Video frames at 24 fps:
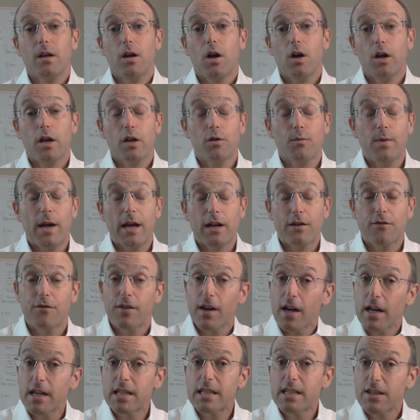are going to react
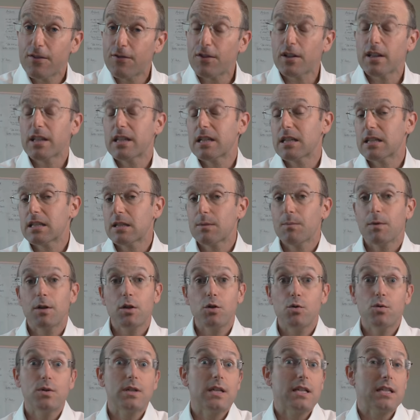very differently than someone
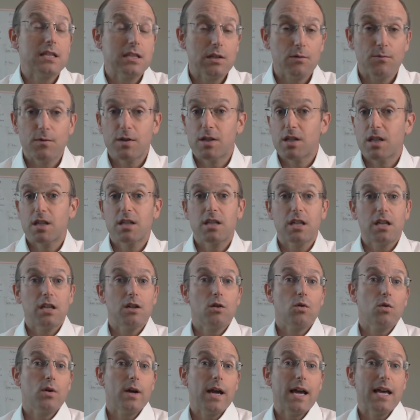who's insulin
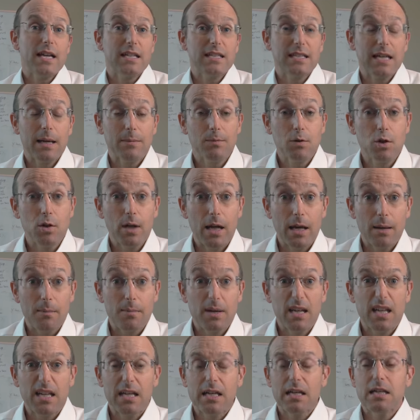resistant or has type 2
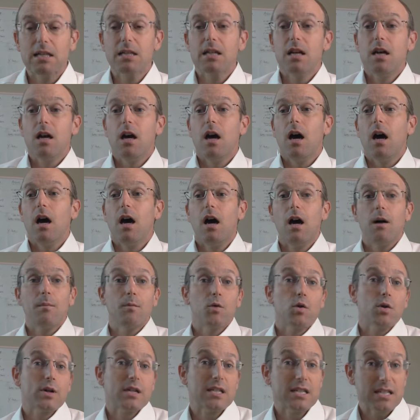diabetes um,
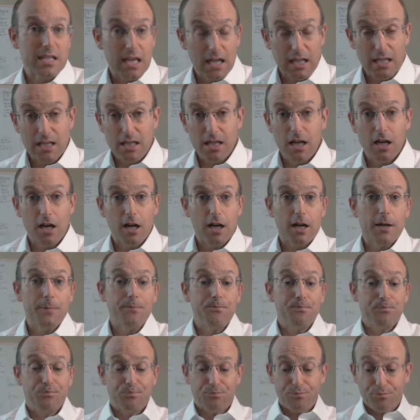or is sedentary.
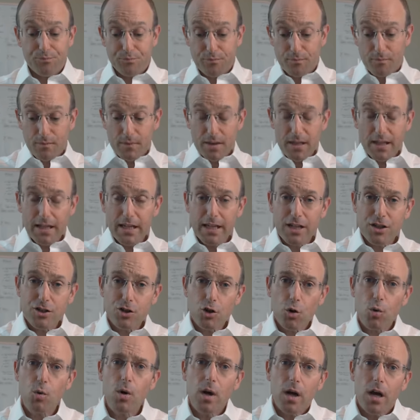And
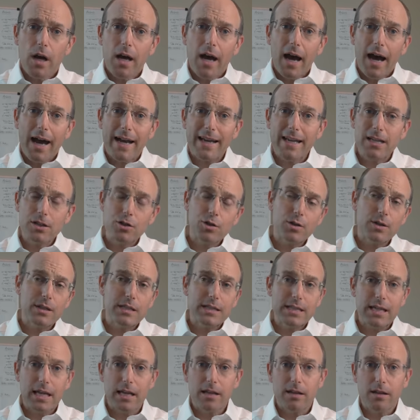so I guess you could
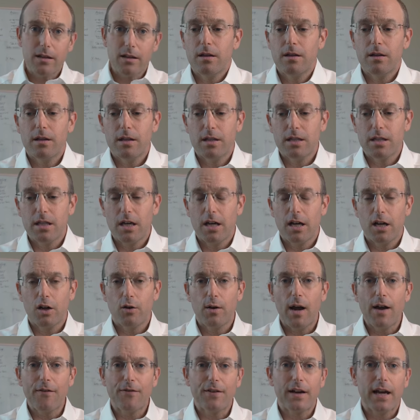say this uh,
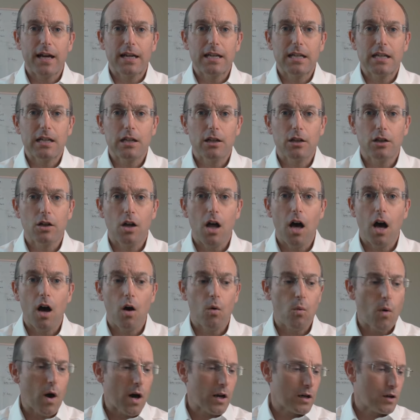graphic got in a little
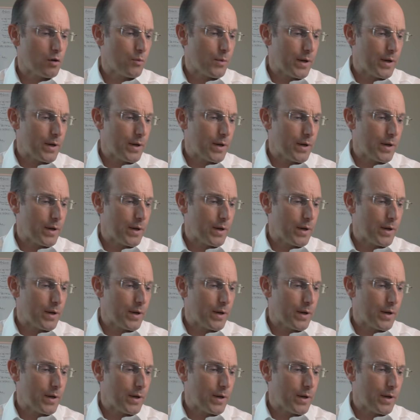hot water